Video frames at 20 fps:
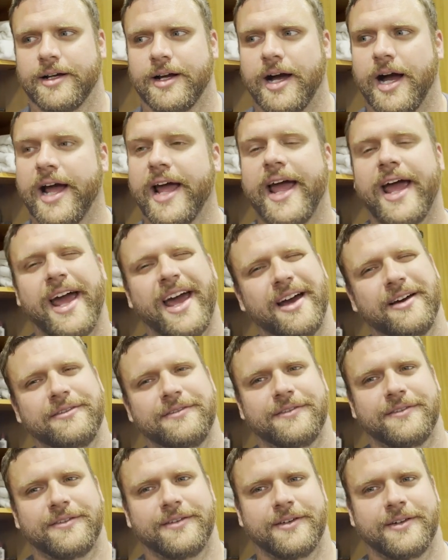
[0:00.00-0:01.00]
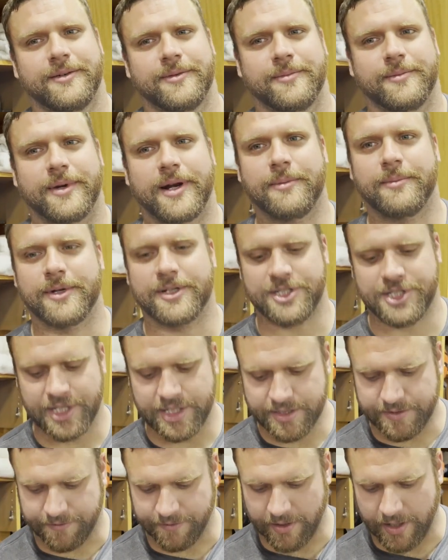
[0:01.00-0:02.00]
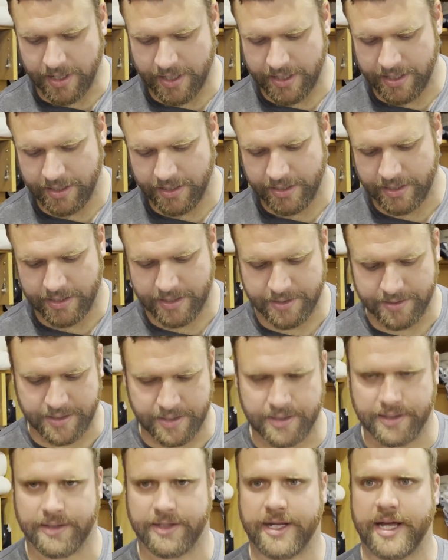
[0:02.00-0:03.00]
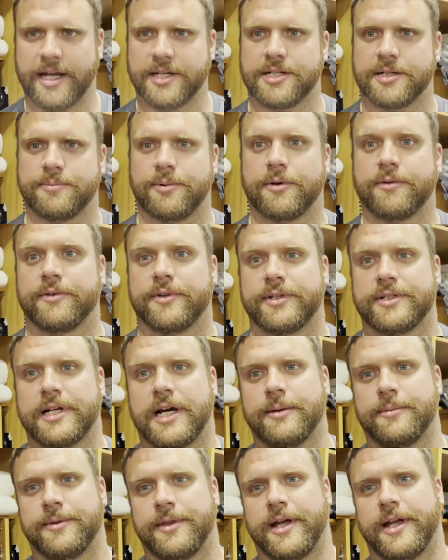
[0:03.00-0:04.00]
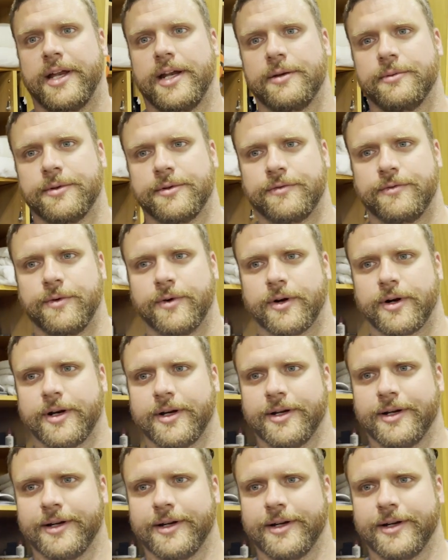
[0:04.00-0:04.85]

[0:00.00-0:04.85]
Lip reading: I have. But I'm a cheese fry and then ketchup over the top of that, eat it with a fork.